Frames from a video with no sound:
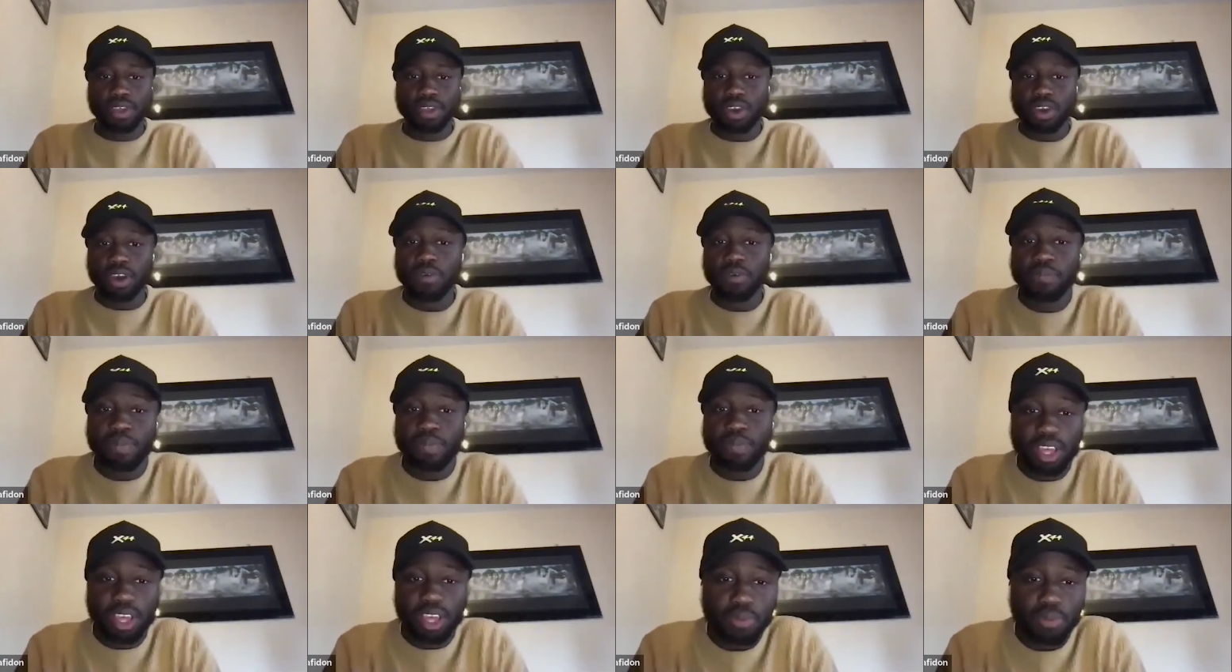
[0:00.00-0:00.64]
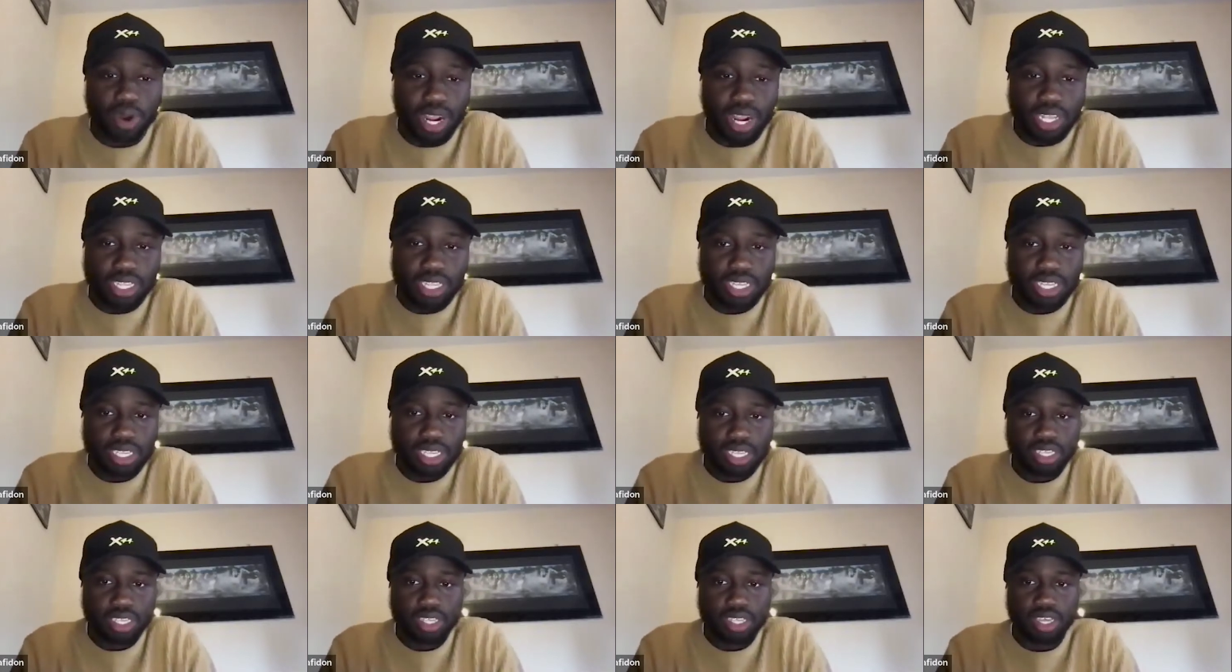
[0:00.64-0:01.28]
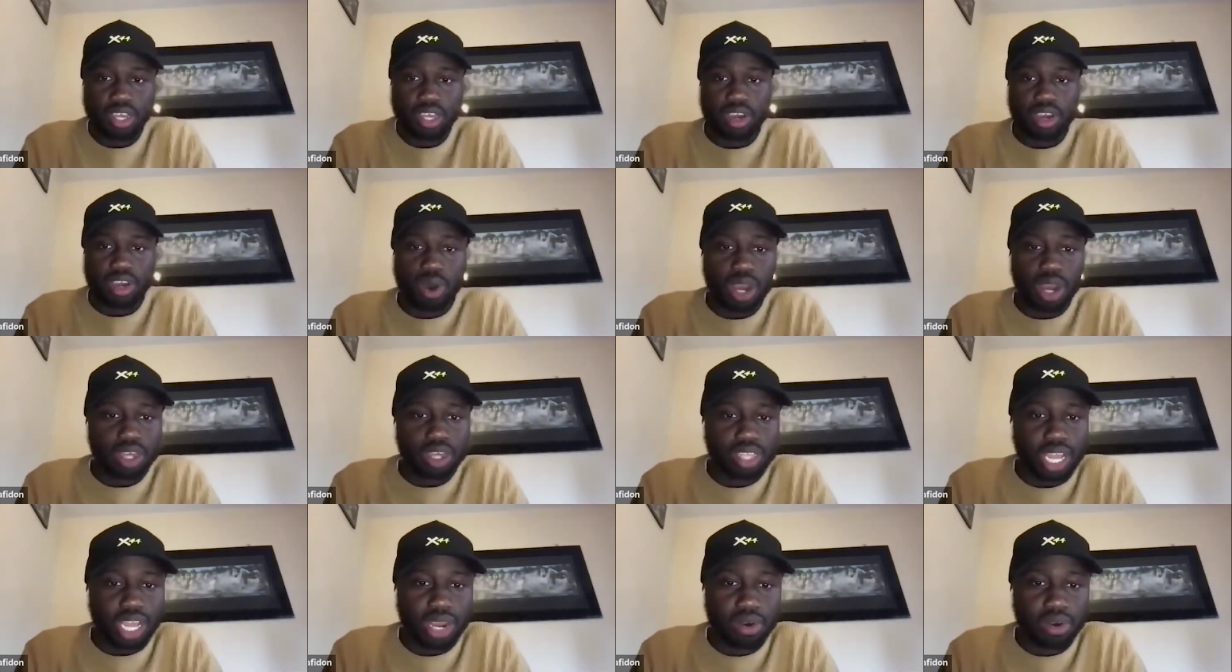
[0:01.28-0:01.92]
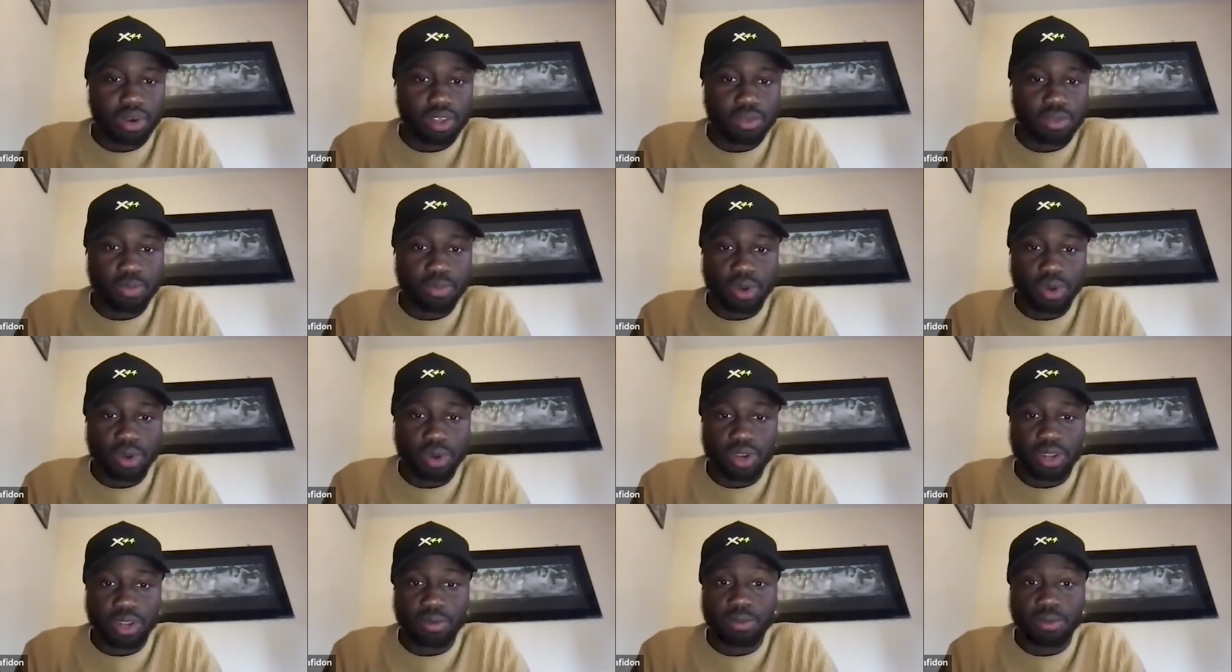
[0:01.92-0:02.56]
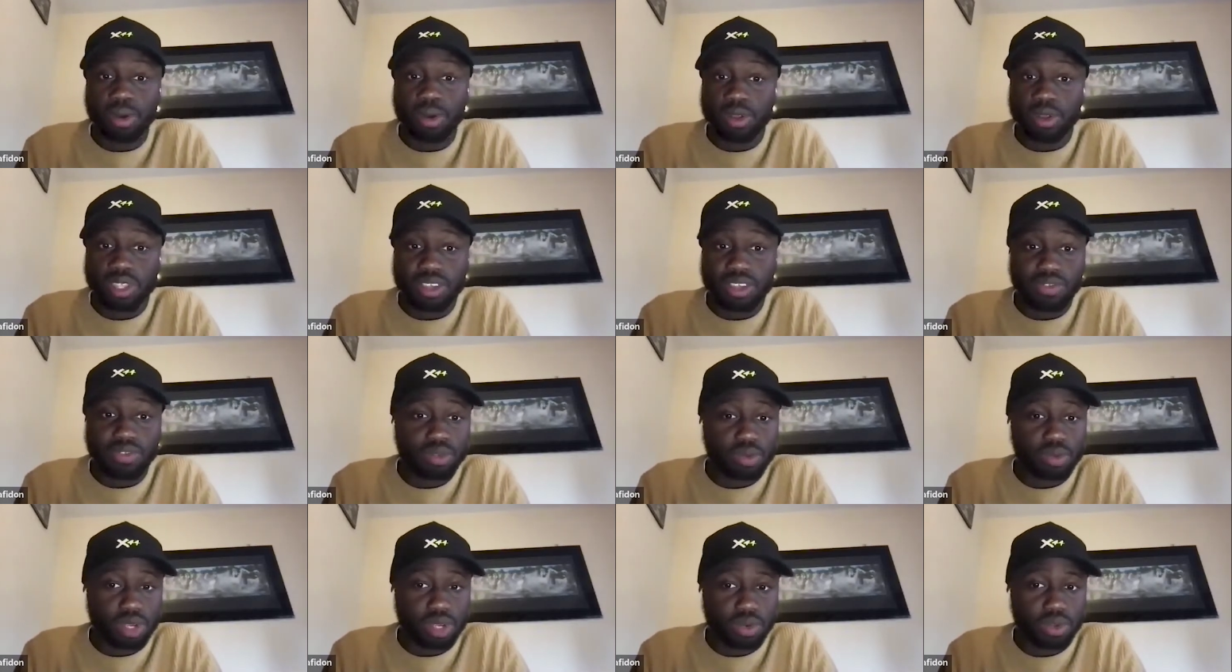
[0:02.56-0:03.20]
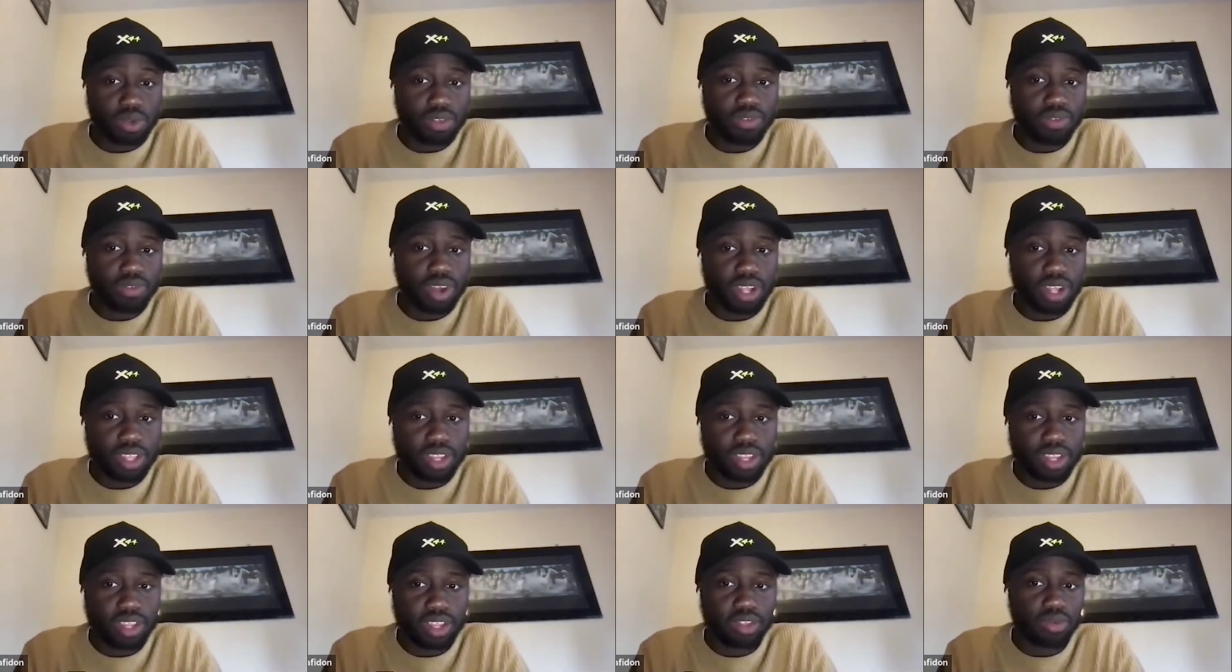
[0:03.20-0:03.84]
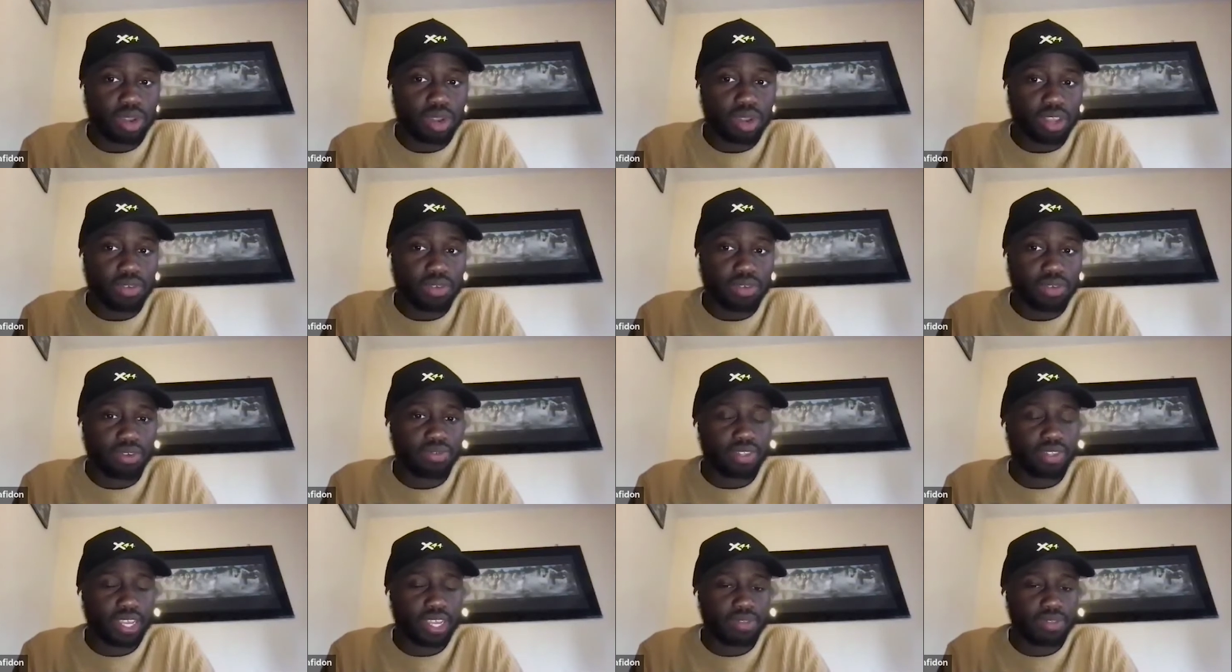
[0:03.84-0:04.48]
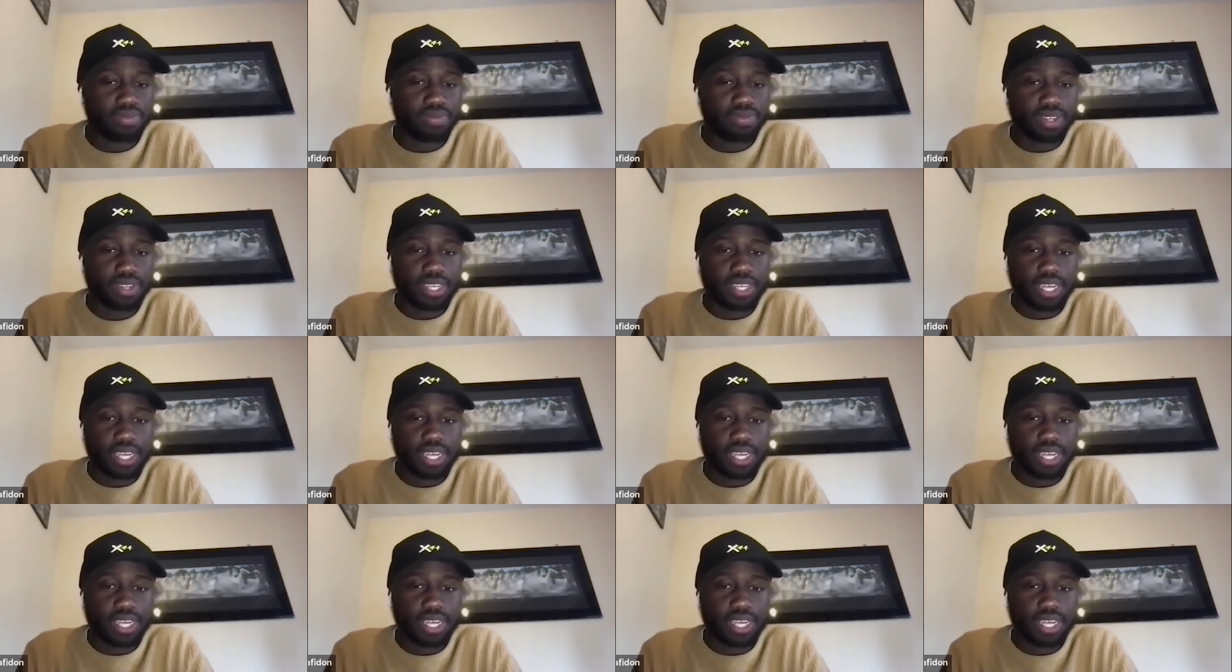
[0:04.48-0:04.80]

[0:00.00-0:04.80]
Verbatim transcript: of best practice whilst I was building Motivez, which was founded in 2015.